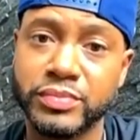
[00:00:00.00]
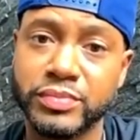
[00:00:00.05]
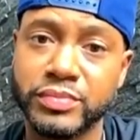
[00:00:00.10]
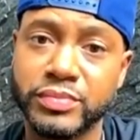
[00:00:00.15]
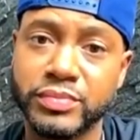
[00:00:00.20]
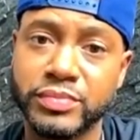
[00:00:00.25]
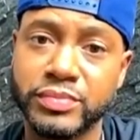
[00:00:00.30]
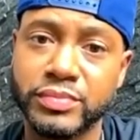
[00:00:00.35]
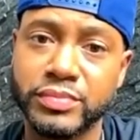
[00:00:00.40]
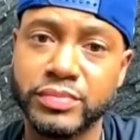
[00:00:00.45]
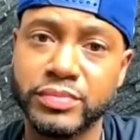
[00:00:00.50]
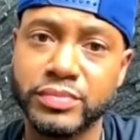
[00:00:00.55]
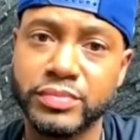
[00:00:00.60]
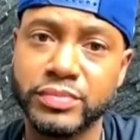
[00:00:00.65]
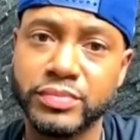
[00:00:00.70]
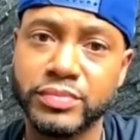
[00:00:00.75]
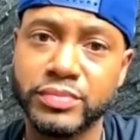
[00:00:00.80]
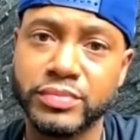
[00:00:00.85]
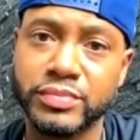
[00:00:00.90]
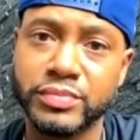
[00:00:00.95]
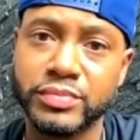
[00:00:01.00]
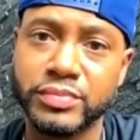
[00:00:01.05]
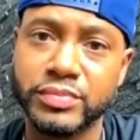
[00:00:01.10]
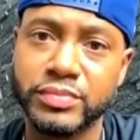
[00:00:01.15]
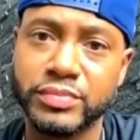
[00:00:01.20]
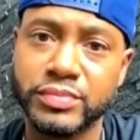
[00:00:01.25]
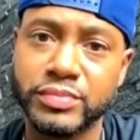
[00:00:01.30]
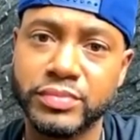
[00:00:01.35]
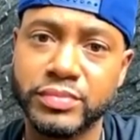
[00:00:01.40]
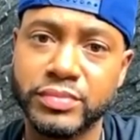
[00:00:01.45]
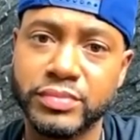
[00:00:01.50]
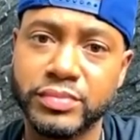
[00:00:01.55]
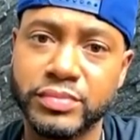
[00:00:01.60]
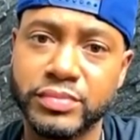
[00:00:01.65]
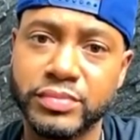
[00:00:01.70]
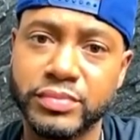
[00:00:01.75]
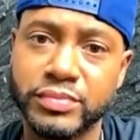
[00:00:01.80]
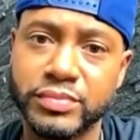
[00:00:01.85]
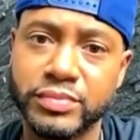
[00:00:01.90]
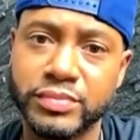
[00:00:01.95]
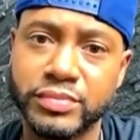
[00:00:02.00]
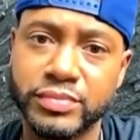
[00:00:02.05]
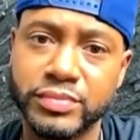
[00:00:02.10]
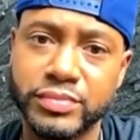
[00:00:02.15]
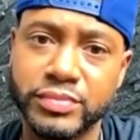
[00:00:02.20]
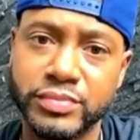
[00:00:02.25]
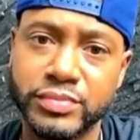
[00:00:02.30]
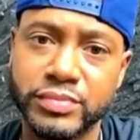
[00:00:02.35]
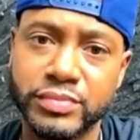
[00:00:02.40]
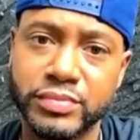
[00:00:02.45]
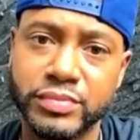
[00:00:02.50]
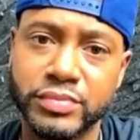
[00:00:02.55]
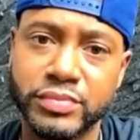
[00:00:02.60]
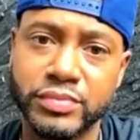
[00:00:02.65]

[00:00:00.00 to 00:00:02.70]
The person shown says nothing.